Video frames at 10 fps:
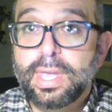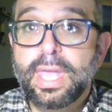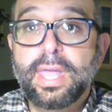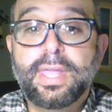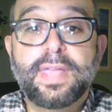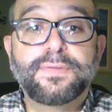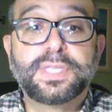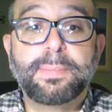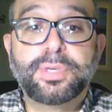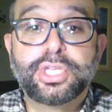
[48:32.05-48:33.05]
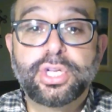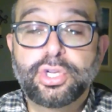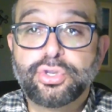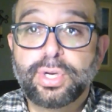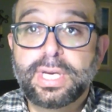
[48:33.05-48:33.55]
he gives them
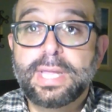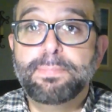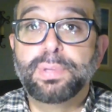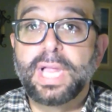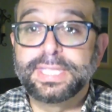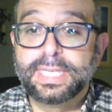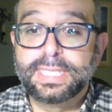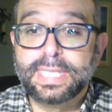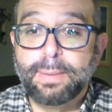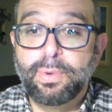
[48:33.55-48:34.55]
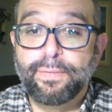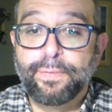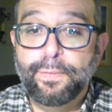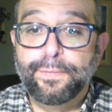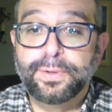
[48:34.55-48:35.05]
children, he blesses them with
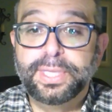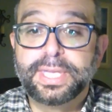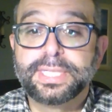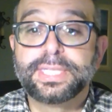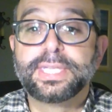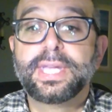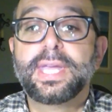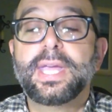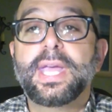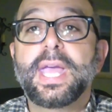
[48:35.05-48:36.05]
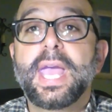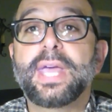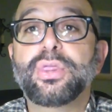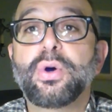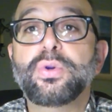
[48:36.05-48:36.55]
fruitfulness,
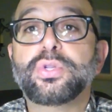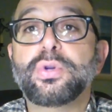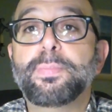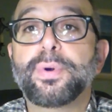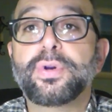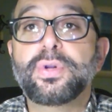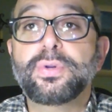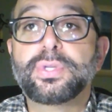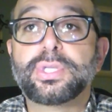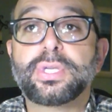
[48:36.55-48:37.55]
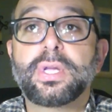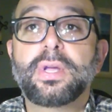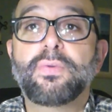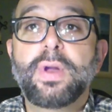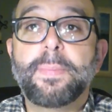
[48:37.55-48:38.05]
and those who produce,
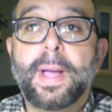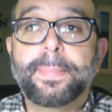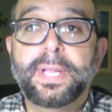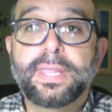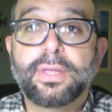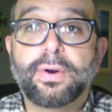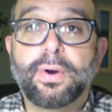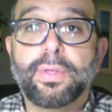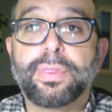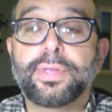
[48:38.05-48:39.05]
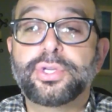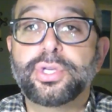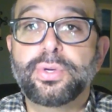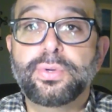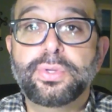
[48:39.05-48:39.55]
repopulate the earth, the
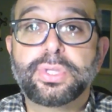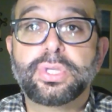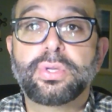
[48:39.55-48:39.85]
Jews,